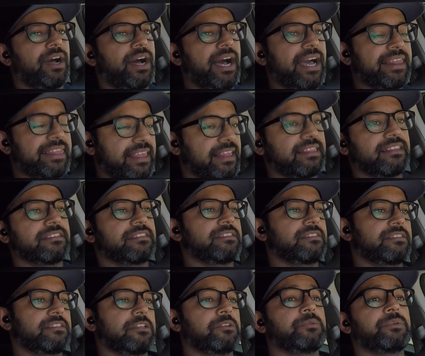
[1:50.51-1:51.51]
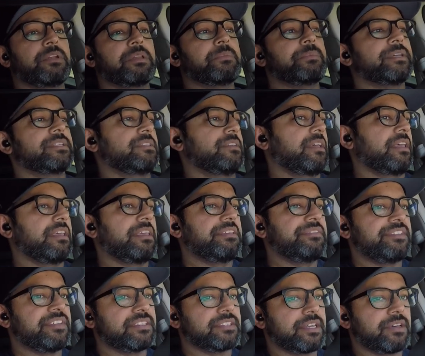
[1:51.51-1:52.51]
I think this is still one of the best looking
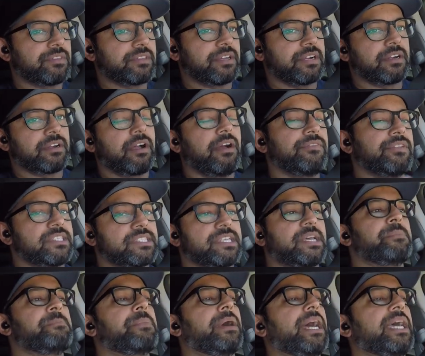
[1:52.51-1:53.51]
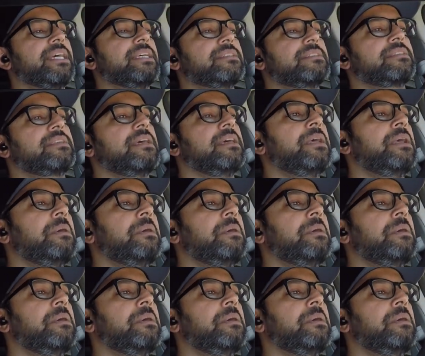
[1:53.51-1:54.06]
EVs out there. Obviously, I'm biased,